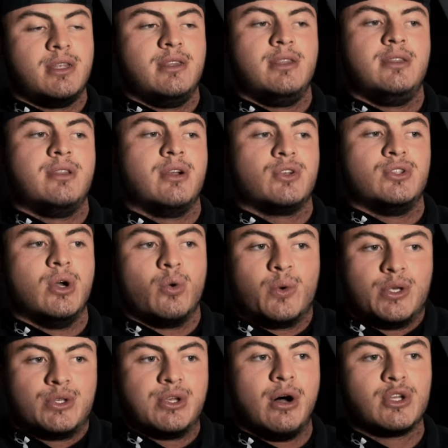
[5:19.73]
and there's no
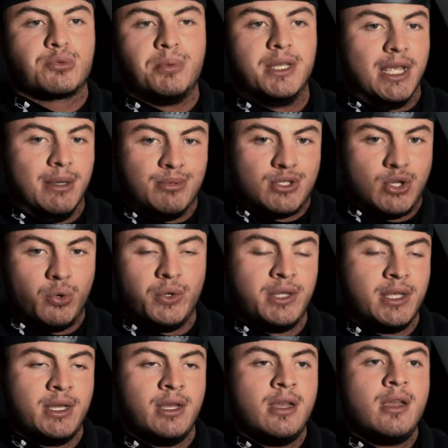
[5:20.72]
results, but he keeps
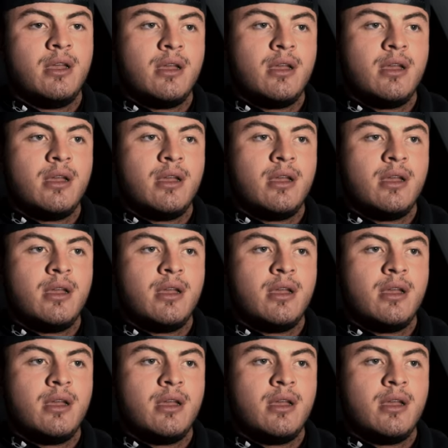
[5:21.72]
doing it.